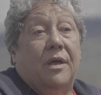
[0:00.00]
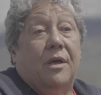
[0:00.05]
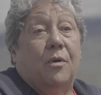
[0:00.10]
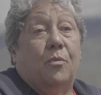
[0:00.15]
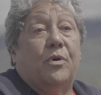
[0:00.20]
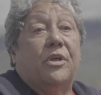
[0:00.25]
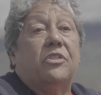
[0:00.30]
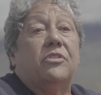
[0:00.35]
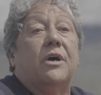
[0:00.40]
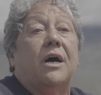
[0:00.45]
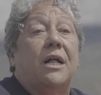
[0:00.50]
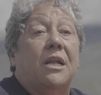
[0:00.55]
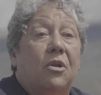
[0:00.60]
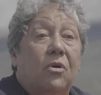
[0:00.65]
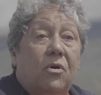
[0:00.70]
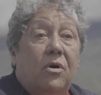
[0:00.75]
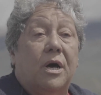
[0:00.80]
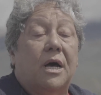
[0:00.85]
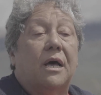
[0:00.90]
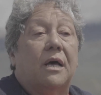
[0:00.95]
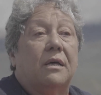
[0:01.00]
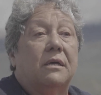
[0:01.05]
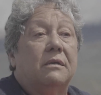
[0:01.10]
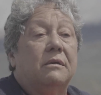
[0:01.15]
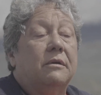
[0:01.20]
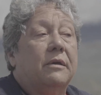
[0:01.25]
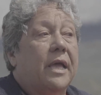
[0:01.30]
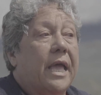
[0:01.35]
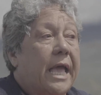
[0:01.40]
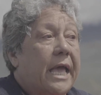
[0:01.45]
with aloha
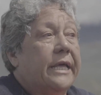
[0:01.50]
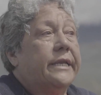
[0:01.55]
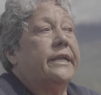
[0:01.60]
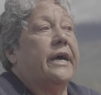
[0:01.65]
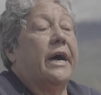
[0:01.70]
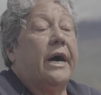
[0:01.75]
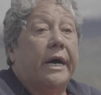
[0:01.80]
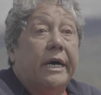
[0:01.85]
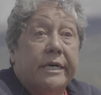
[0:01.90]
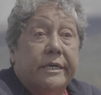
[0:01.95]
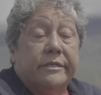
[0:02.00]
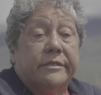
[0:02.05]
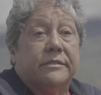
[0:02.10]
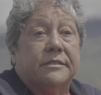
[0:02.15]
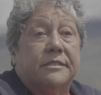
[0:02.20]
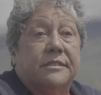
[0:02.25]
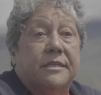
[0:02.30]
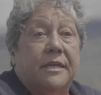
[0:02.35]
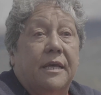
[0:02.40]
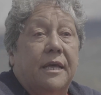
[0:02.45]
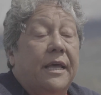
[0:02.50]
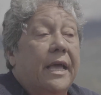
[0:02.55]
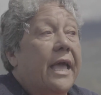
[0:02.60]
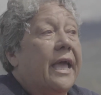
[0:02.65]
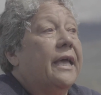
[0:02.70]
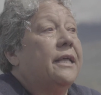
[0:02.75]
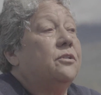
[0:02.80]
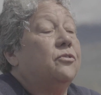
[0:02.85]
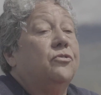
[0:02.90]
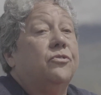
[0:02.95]
and hugs
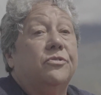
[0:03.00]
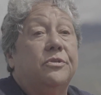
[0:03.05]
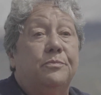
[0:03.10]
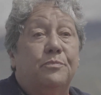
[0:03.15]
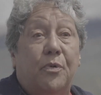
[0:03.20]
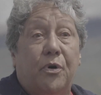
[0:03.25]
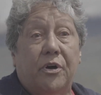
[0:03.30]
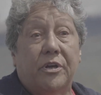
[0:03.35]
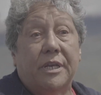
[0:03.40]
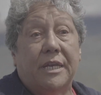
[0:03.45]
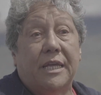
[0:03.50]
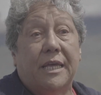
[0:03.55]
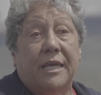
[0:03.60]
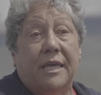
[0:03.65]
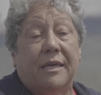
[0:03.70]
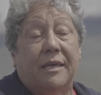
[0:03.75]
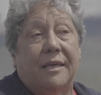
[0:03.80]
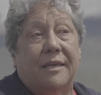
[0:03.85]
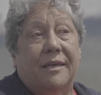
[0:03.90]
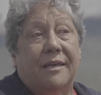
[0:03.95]
and good morning